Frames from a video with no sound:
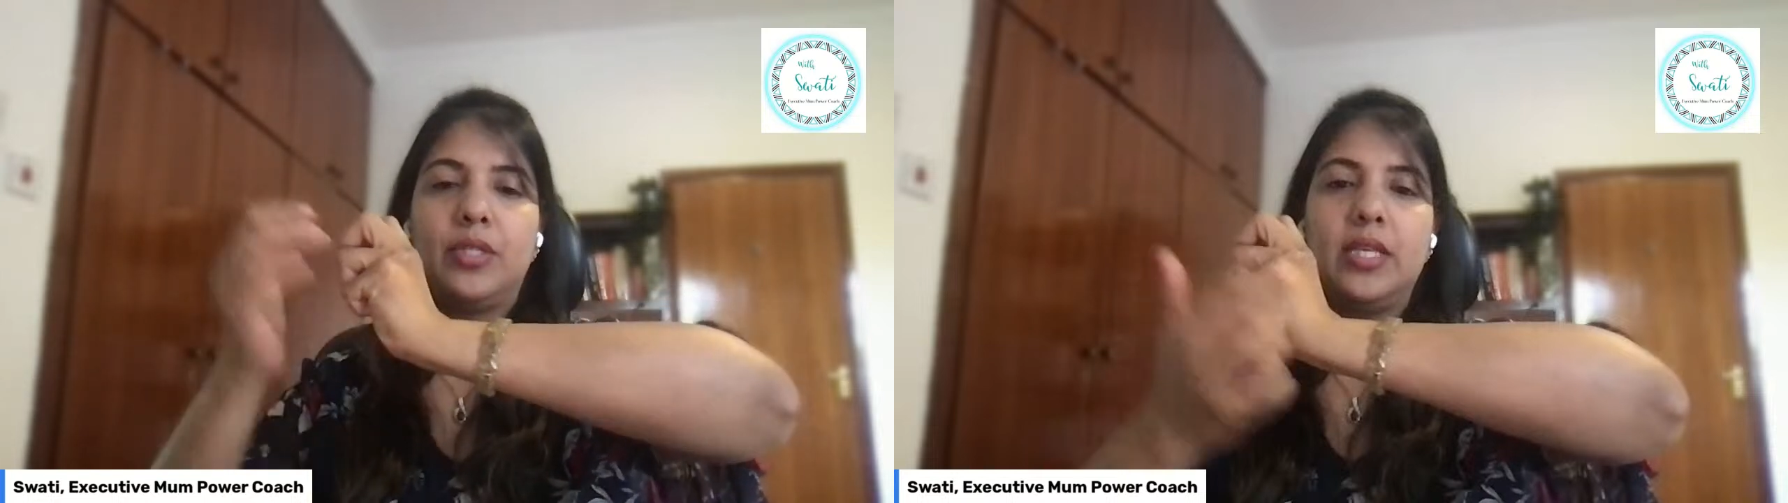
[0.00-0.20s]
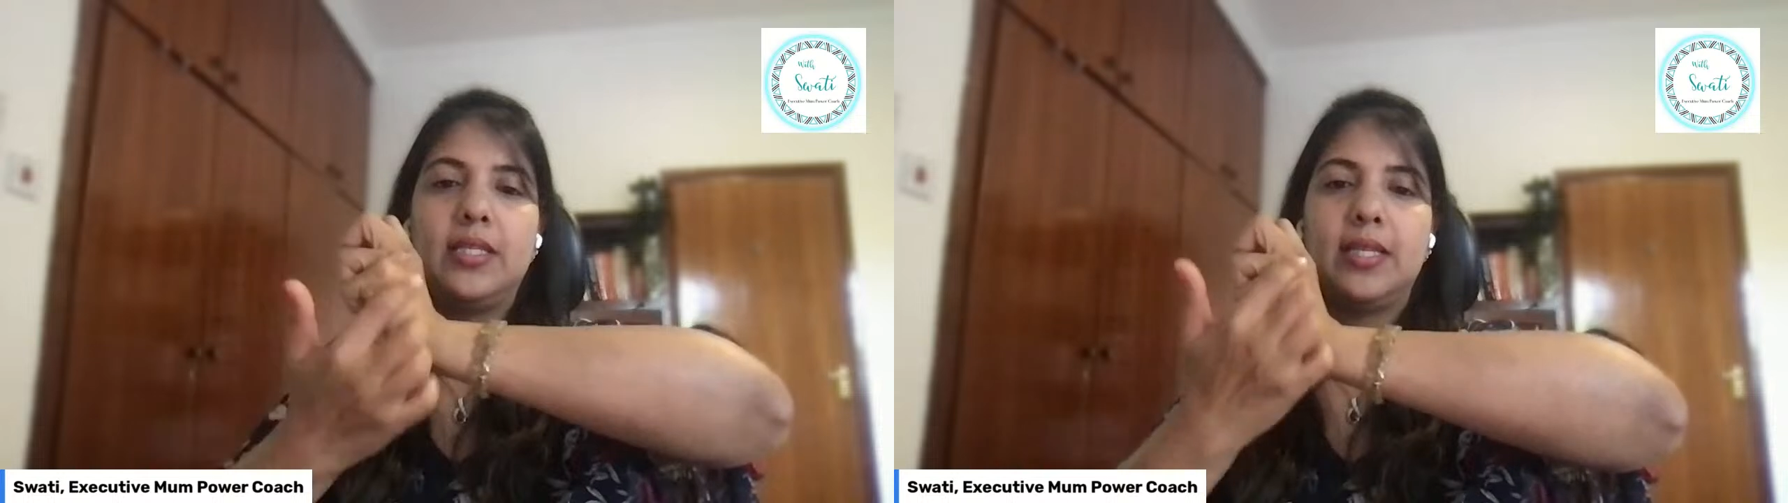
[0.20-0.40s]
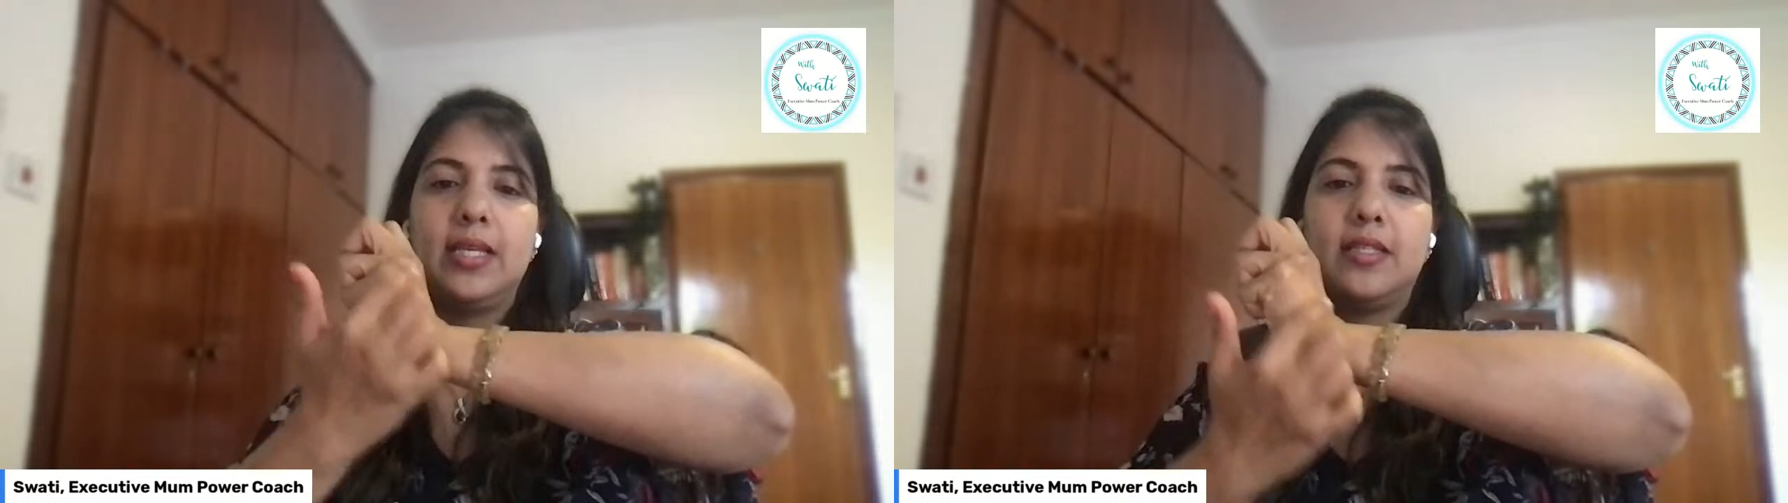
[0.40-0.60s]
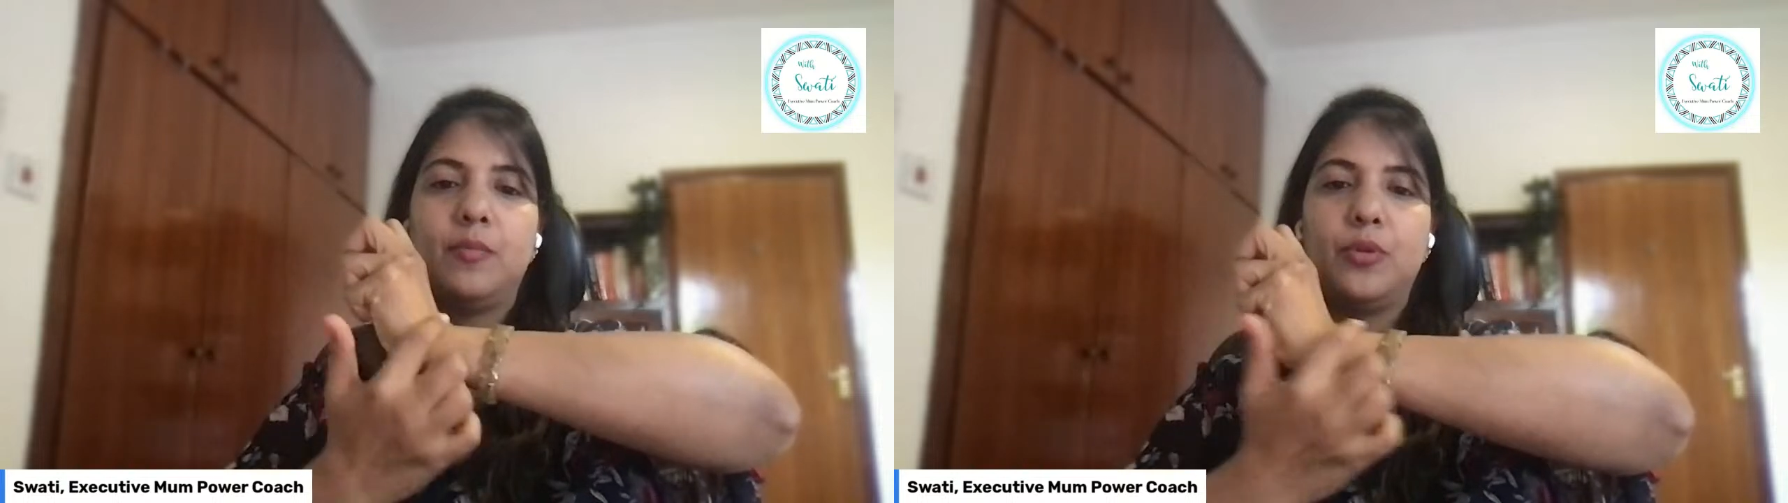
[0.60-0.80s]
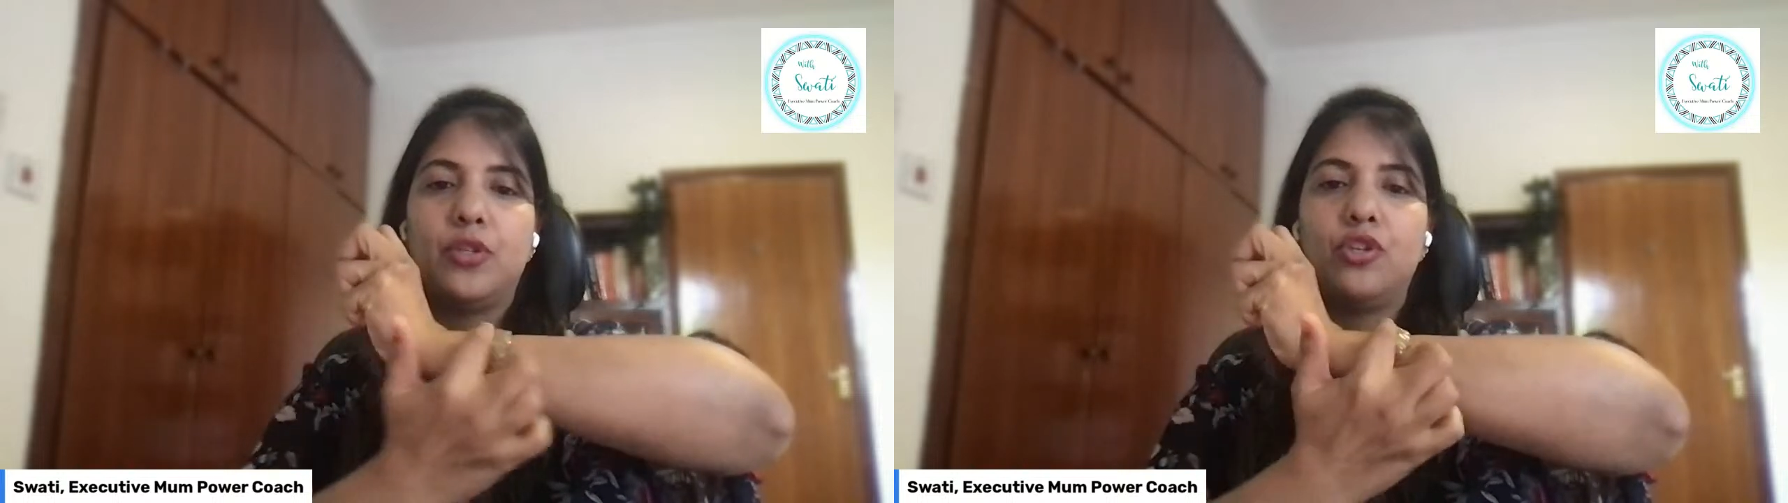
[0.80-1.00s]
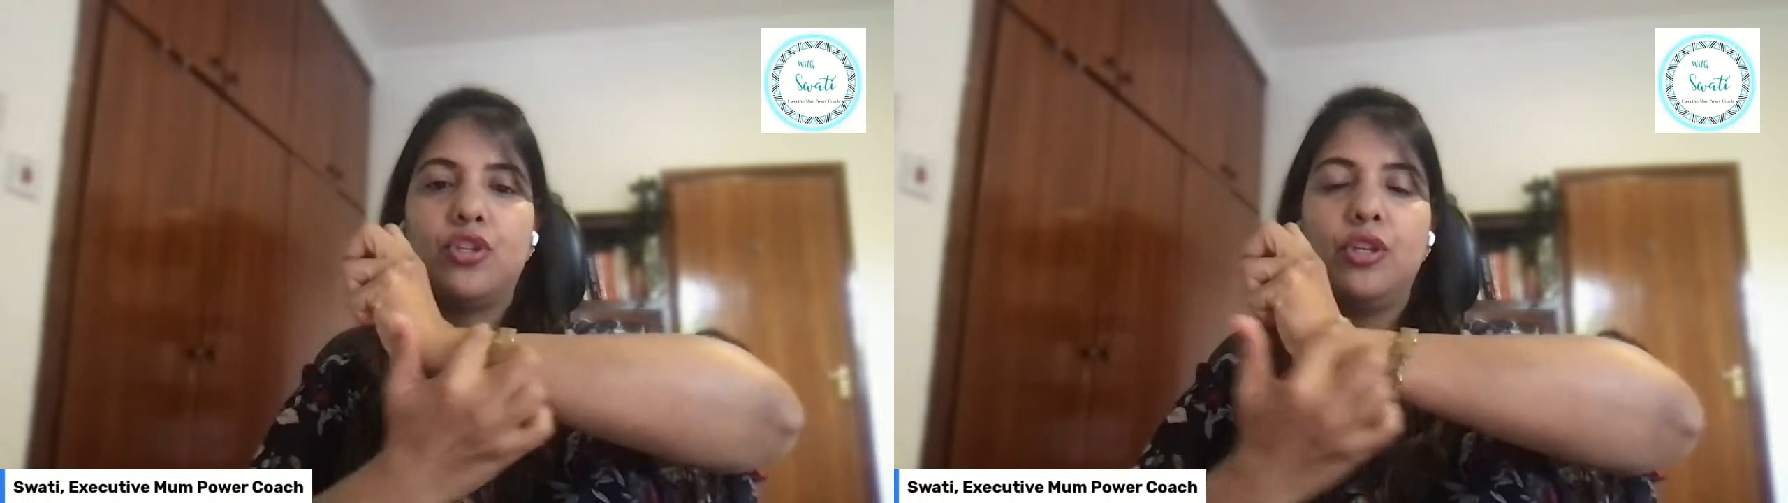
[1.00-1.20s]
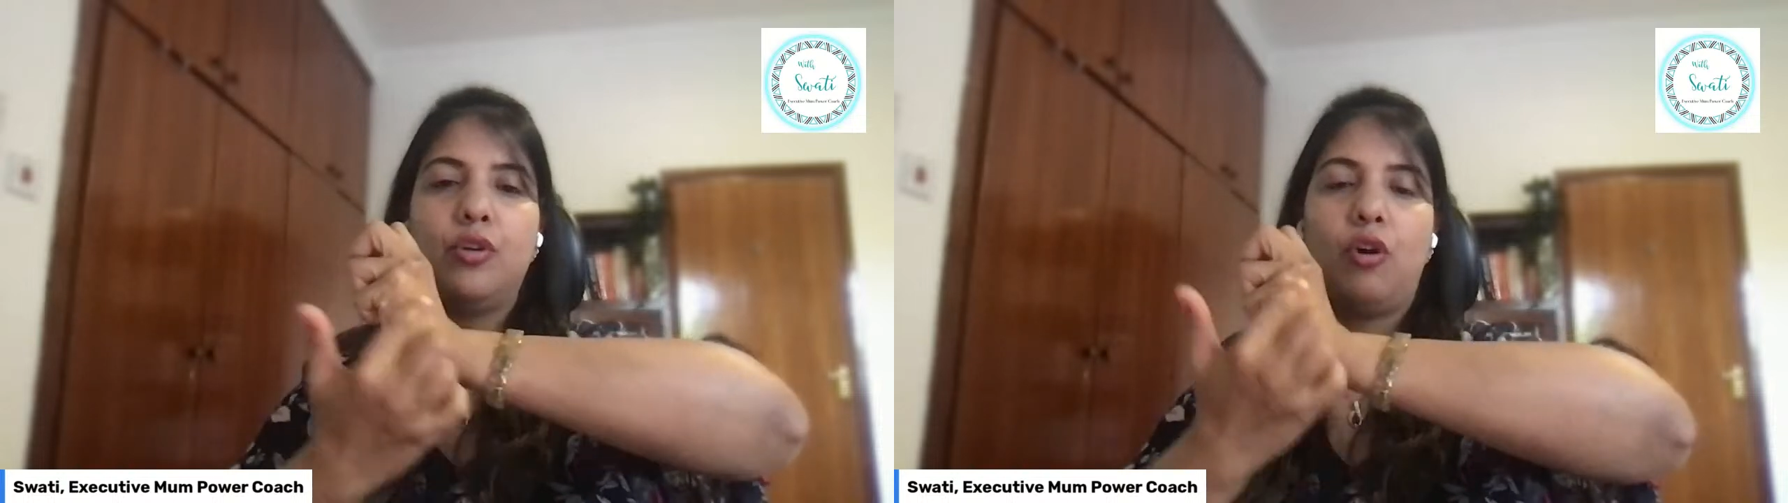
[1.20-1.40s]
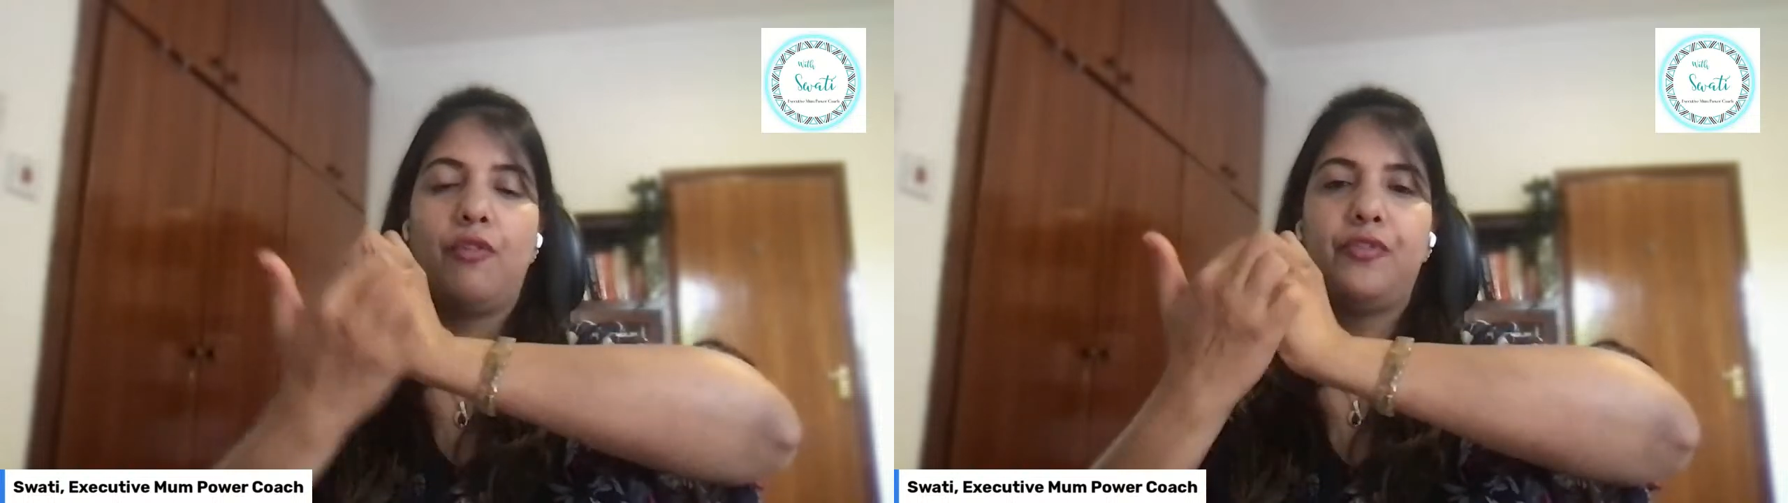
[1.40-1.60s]
this is the position
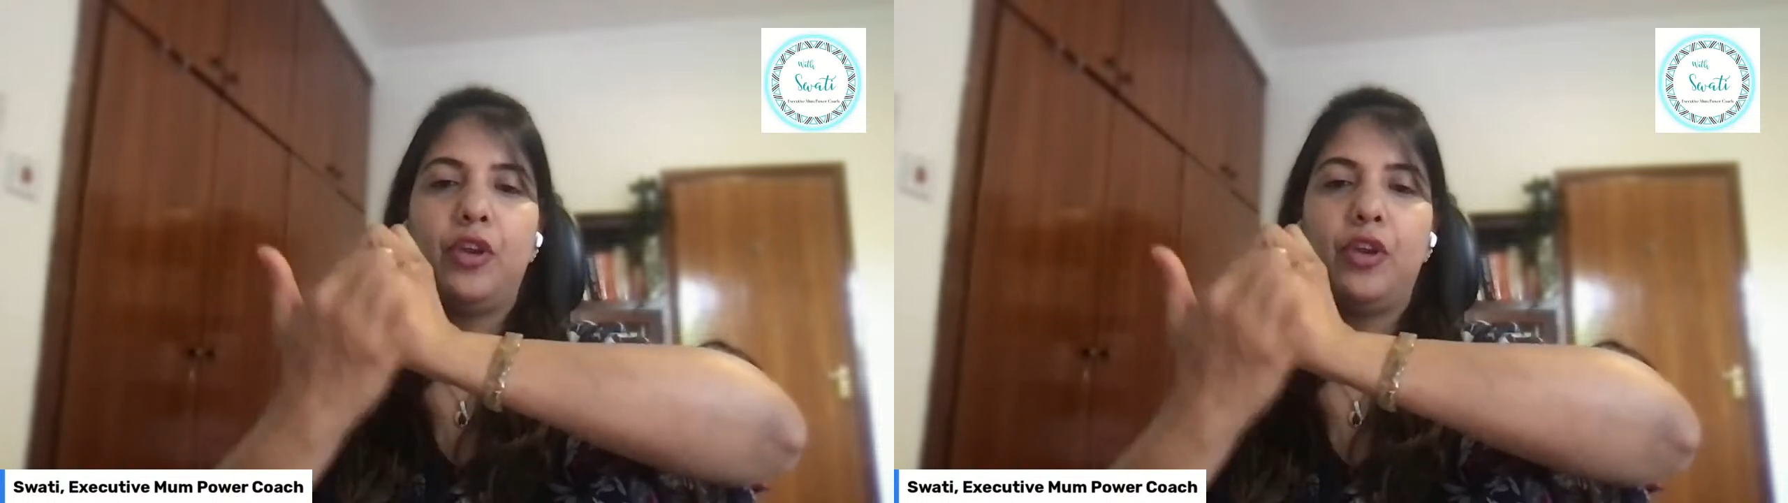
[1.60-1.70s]
of